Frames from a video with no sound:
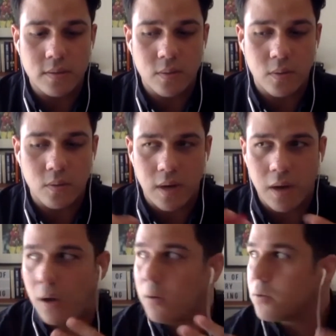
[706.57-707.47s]
or
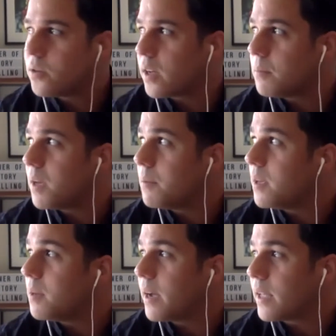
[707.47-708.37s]
I'll talk in maybe
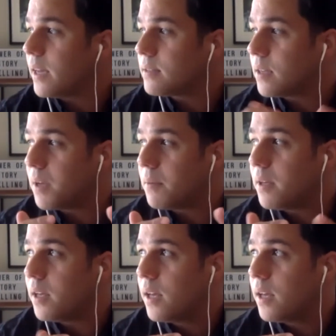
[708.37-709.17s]
in my case, like maybe